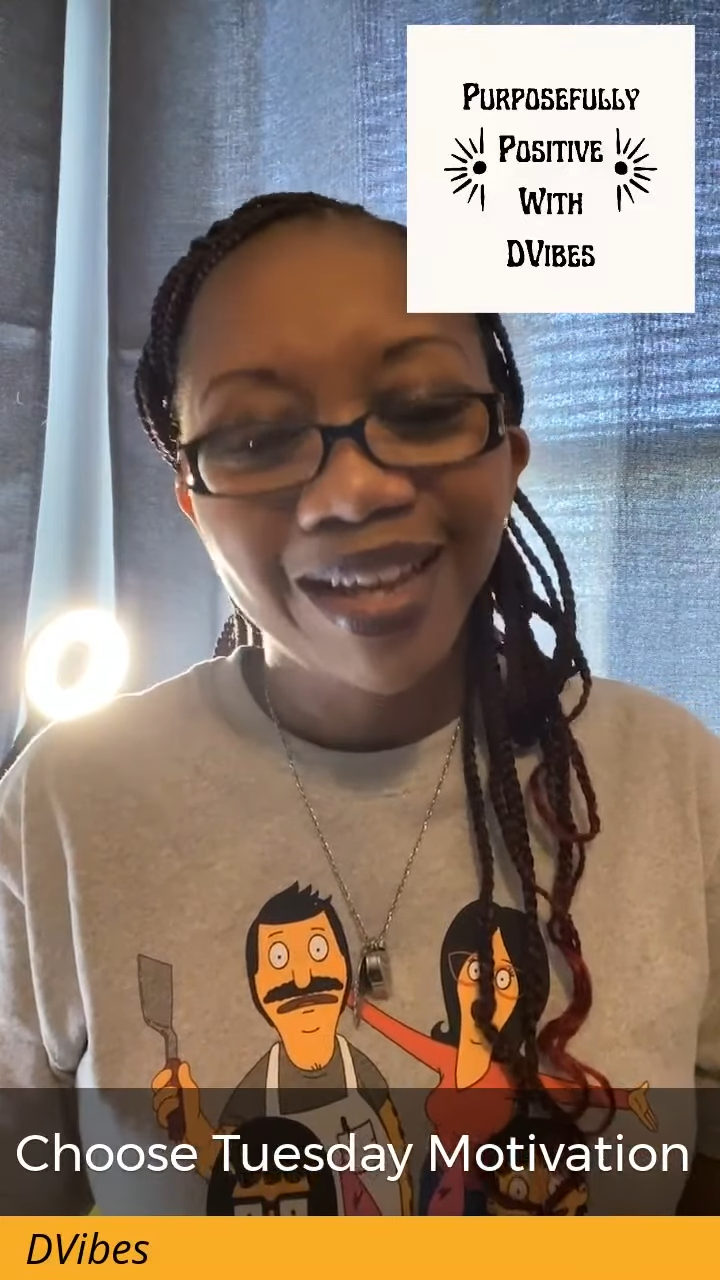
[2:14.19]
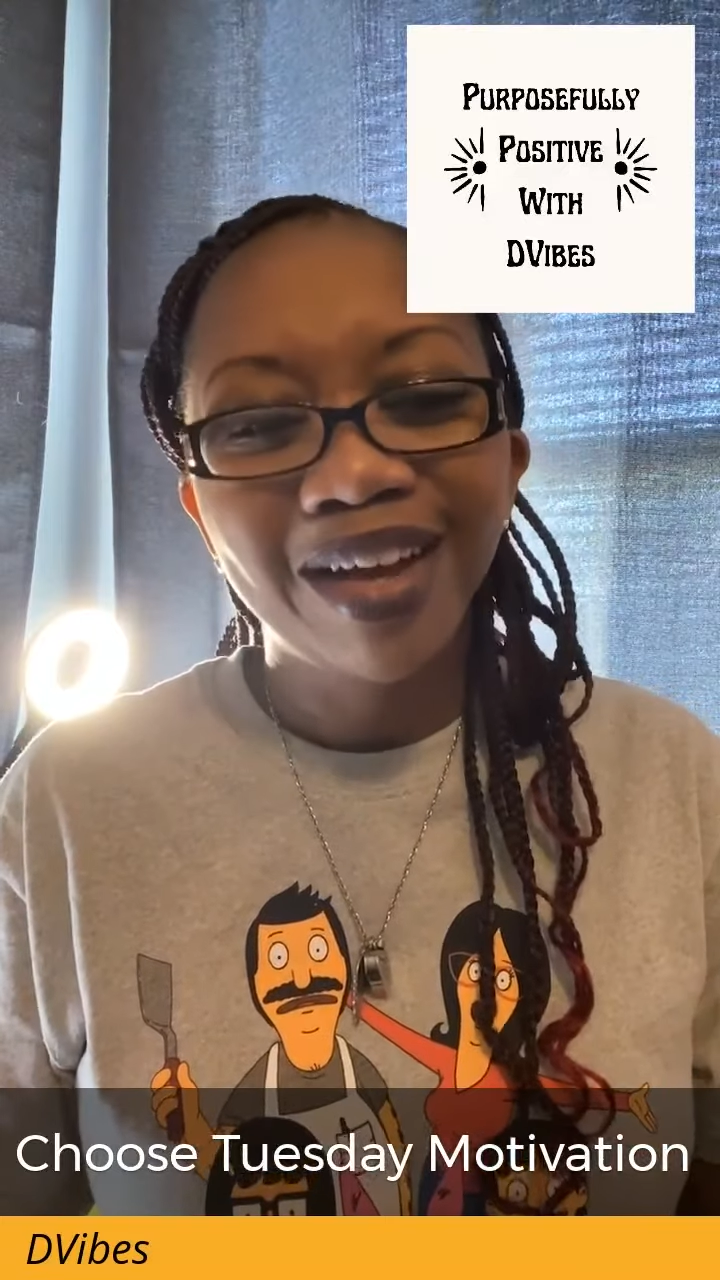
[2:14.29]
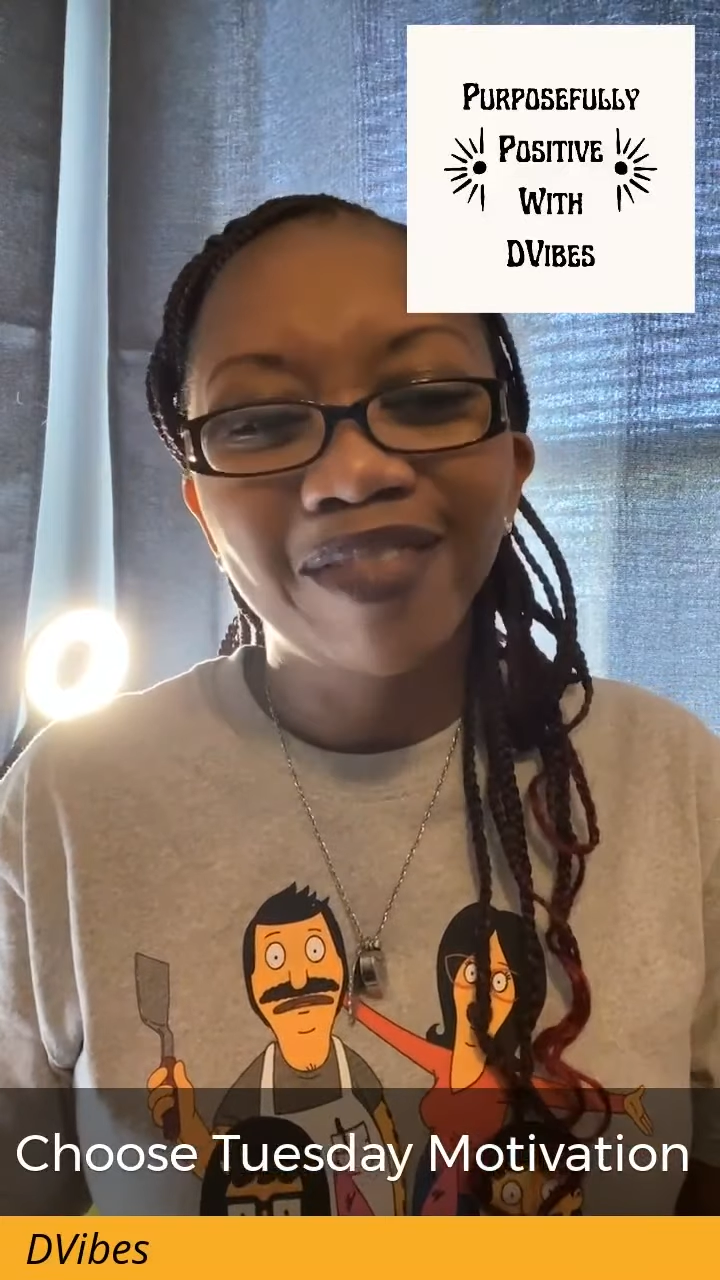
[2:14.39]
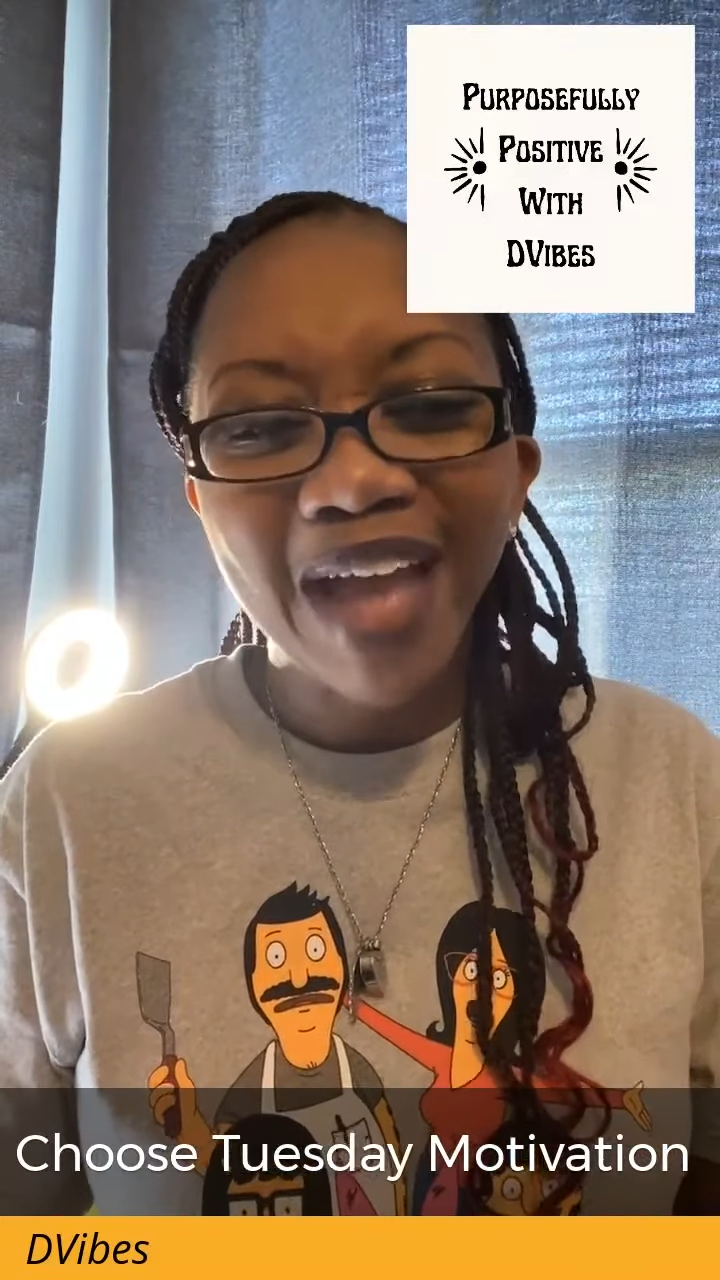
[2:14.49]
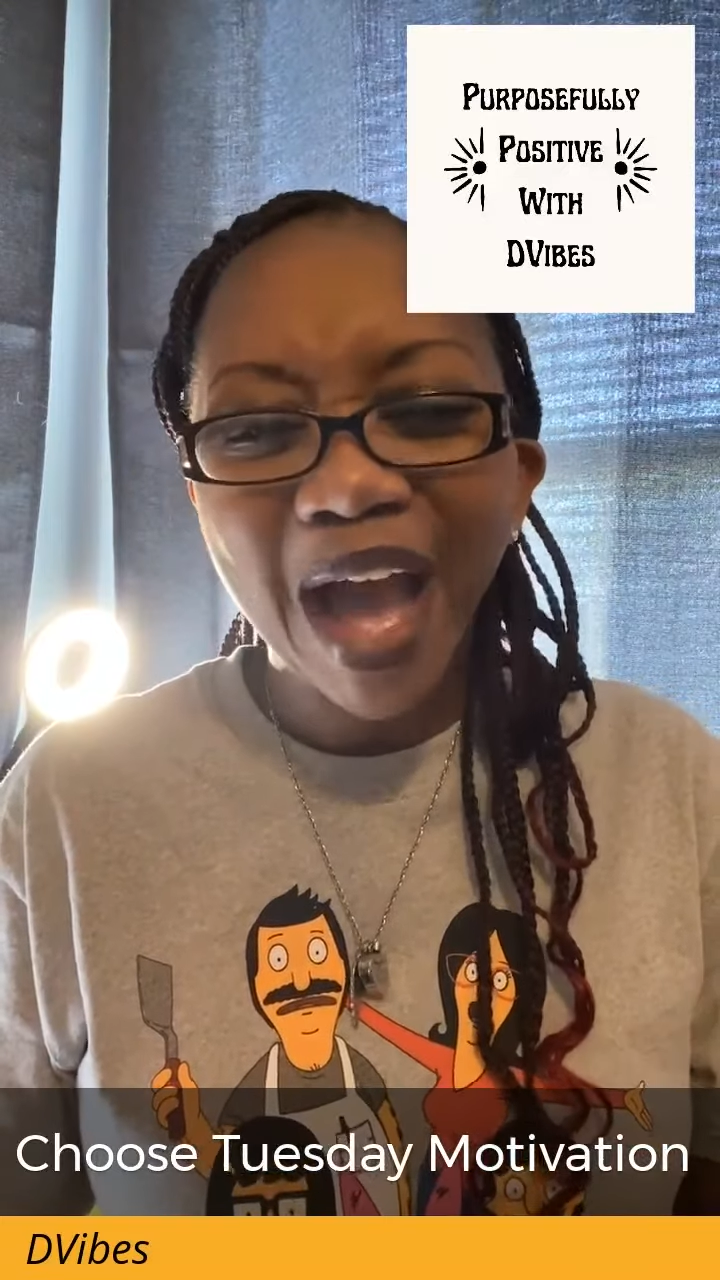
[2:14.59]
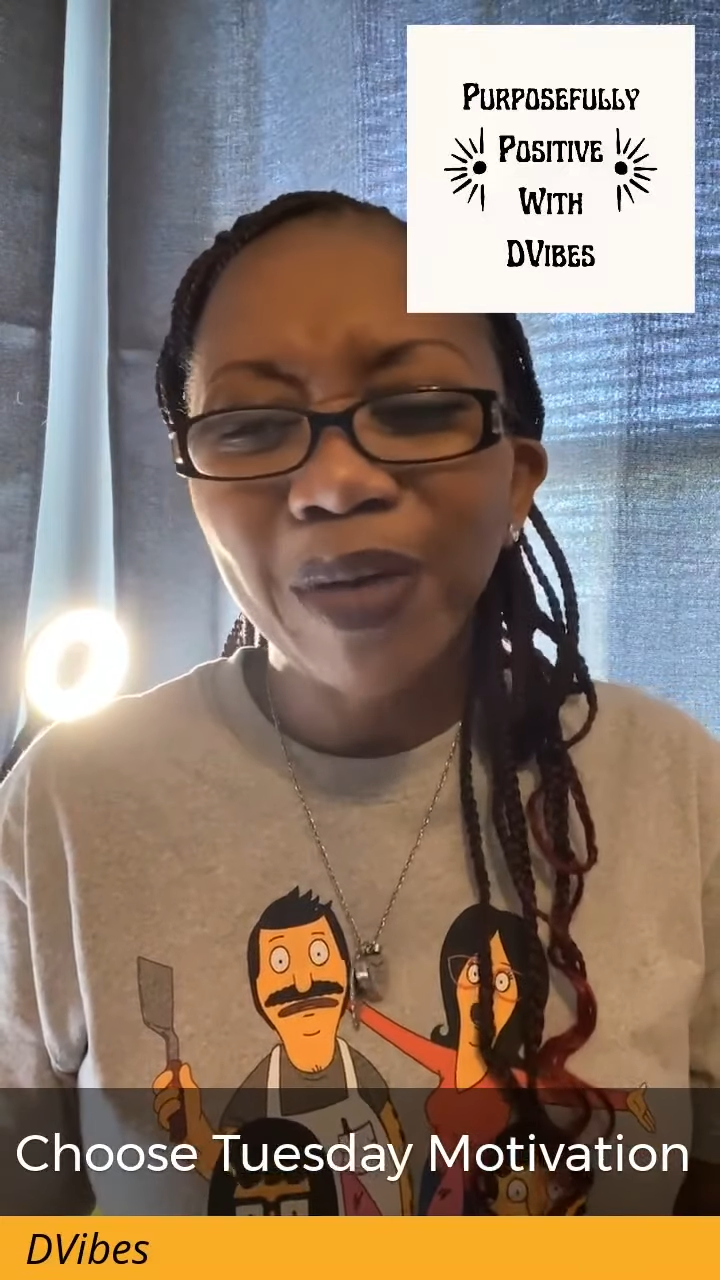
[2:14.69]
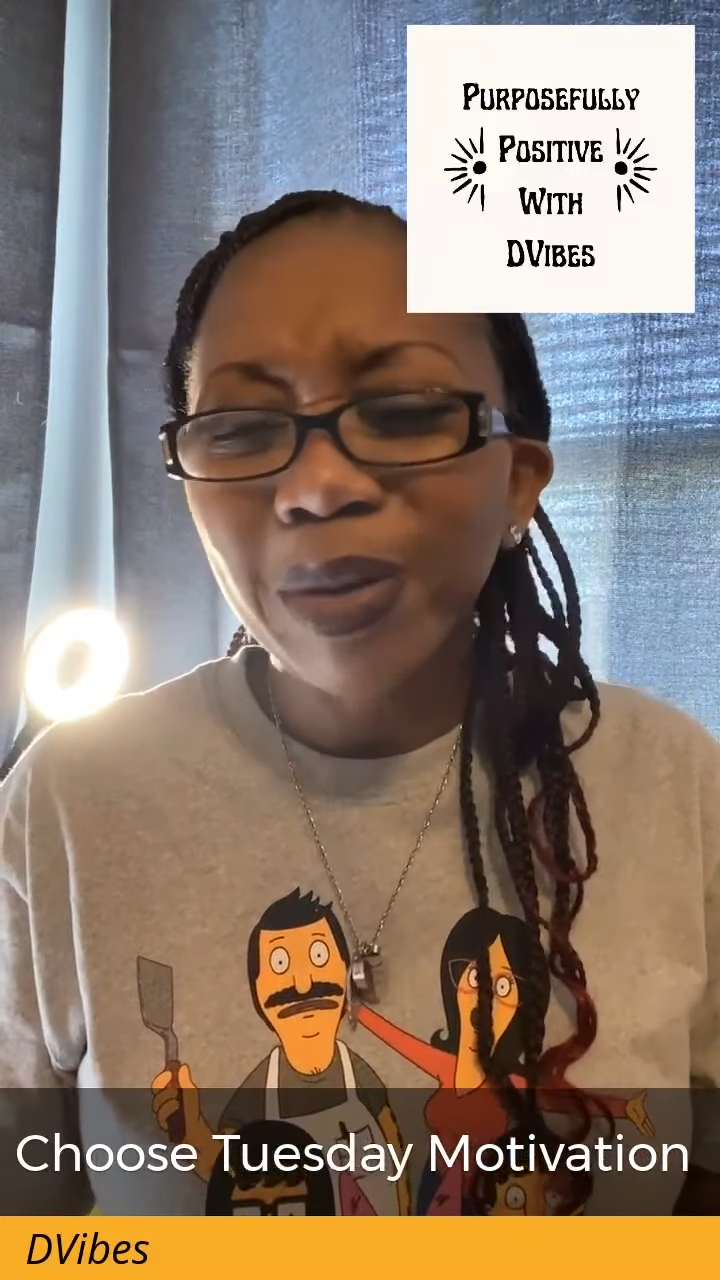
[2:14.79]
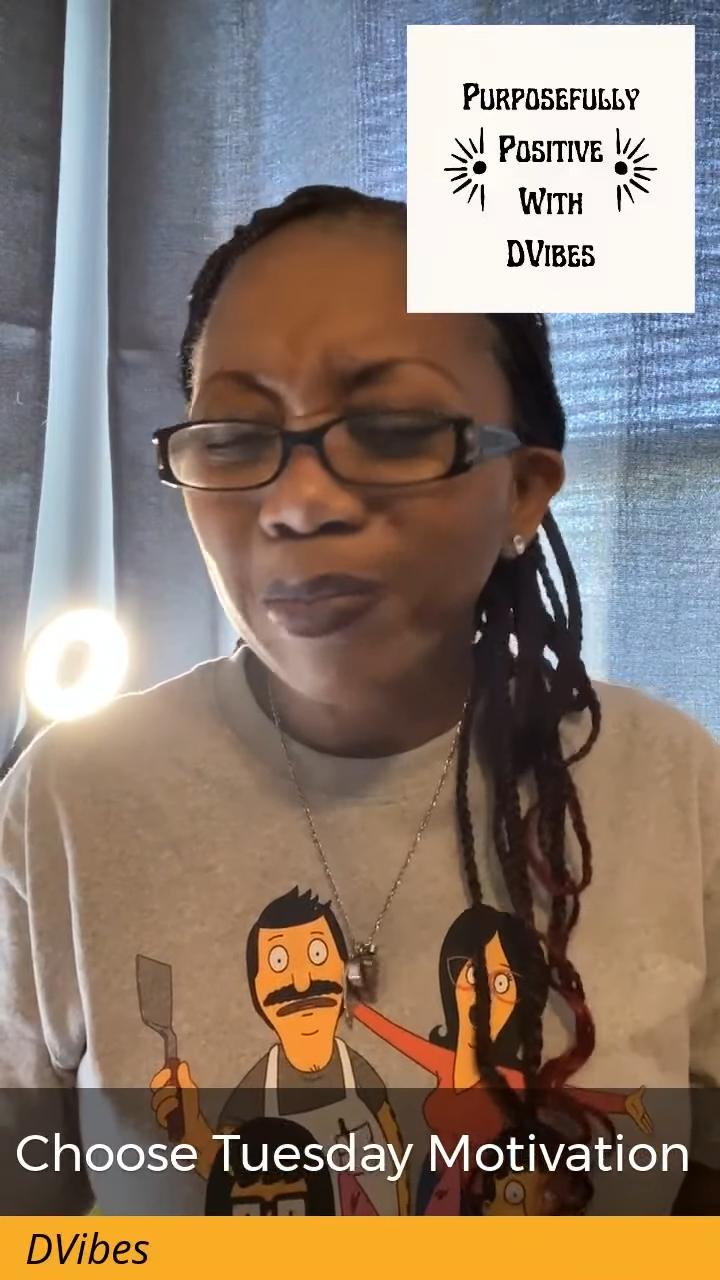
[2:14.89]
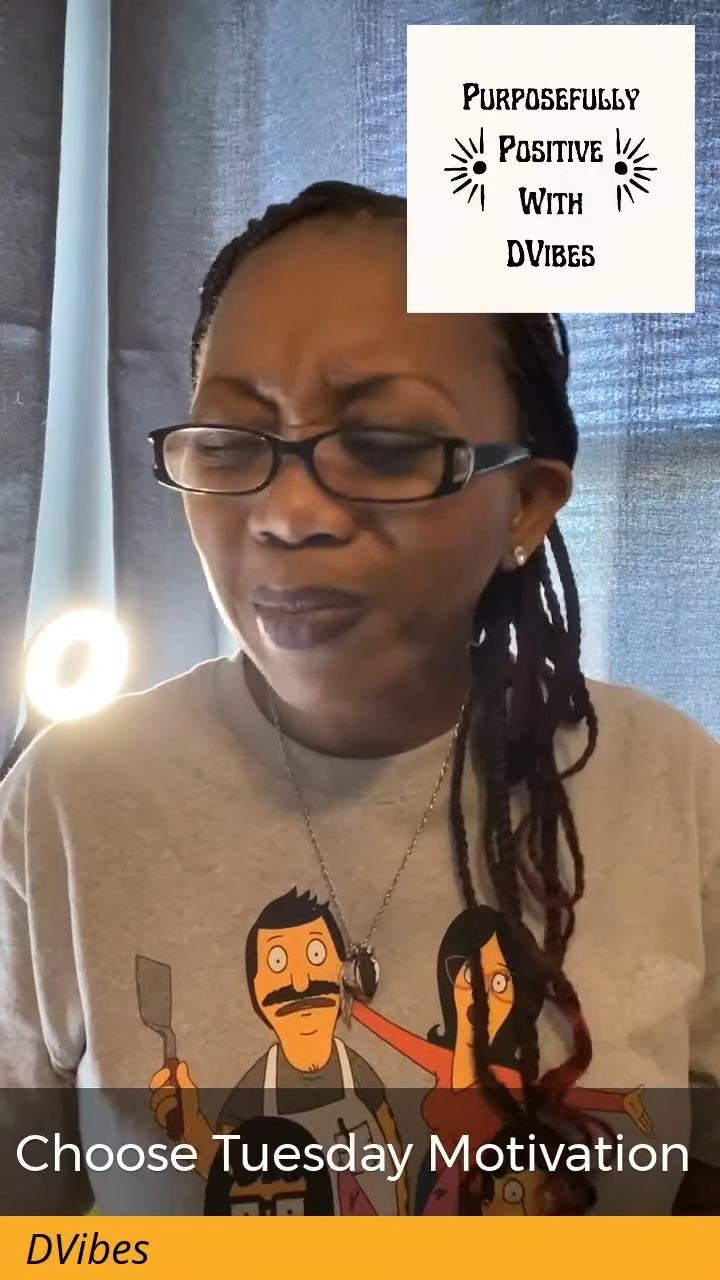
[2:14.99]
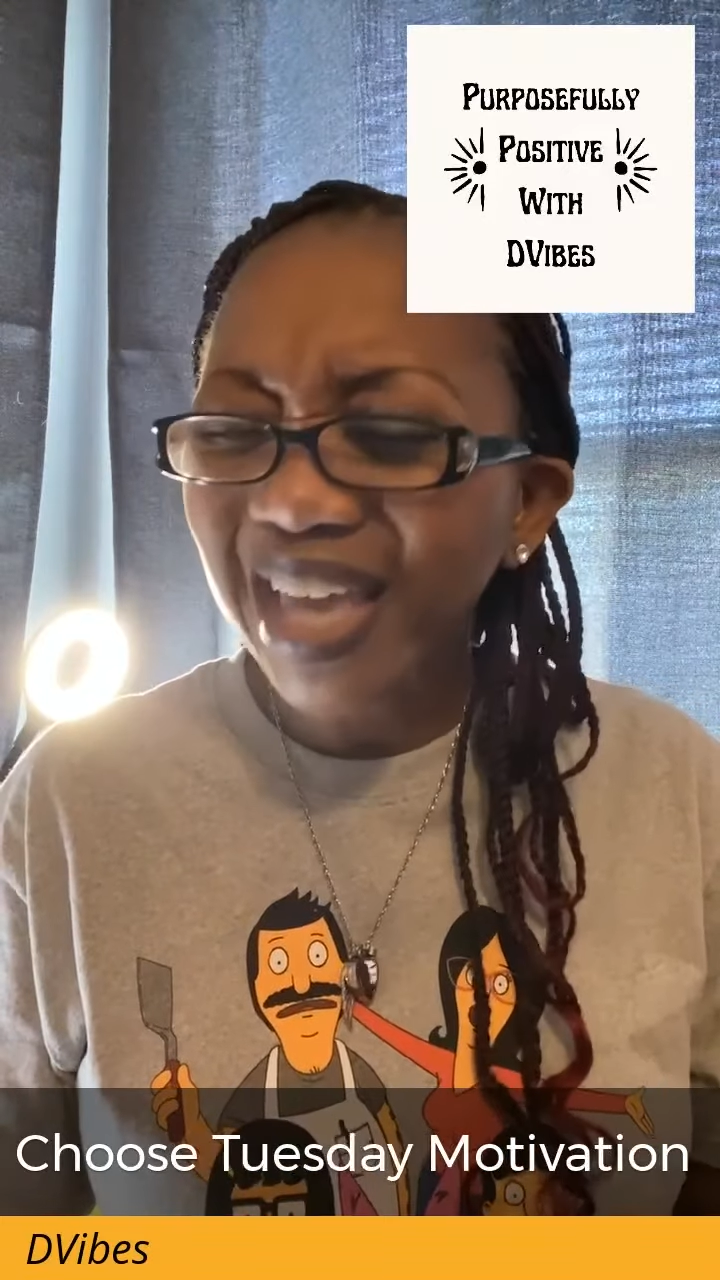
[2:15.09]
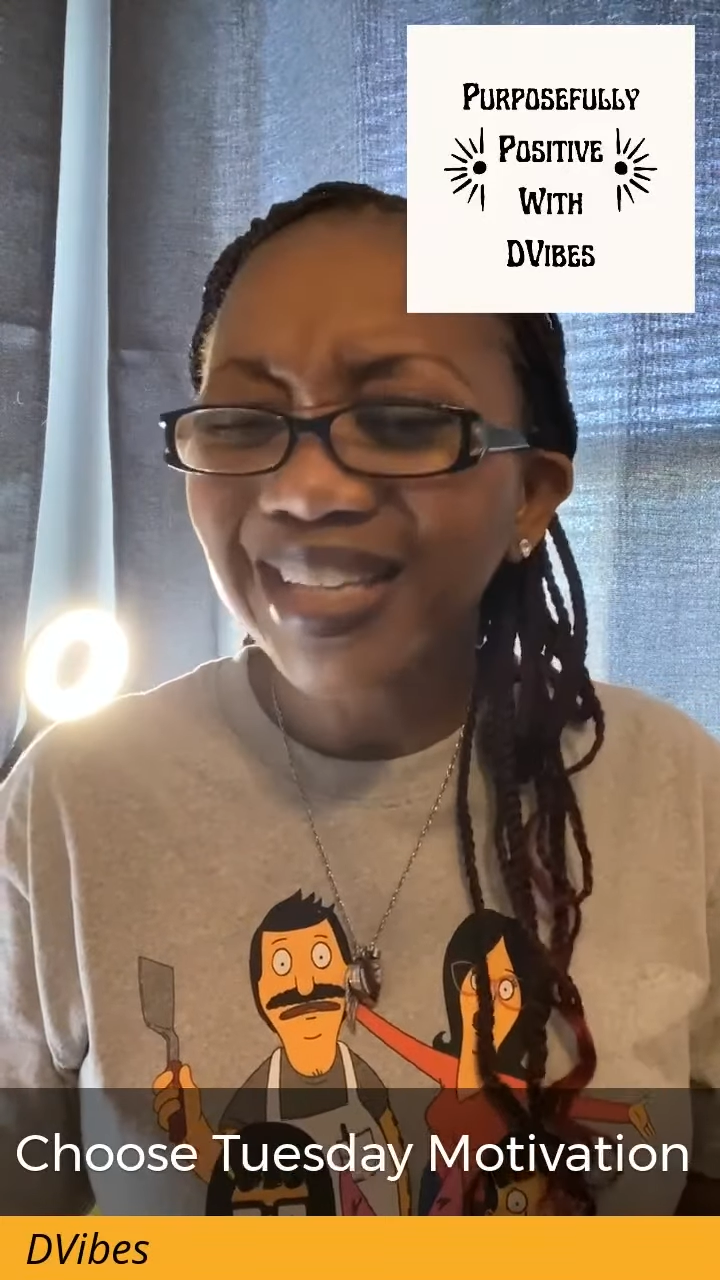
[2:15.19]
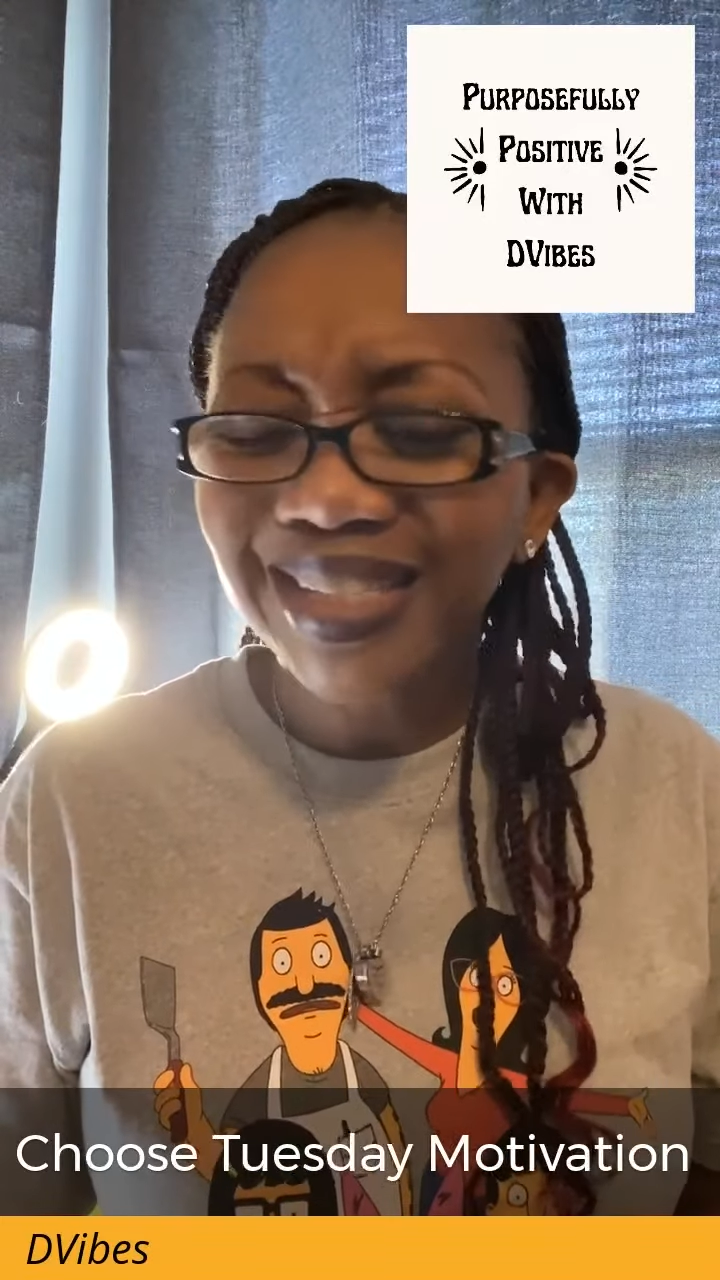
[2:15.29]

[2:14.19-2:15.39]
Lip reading: of how it may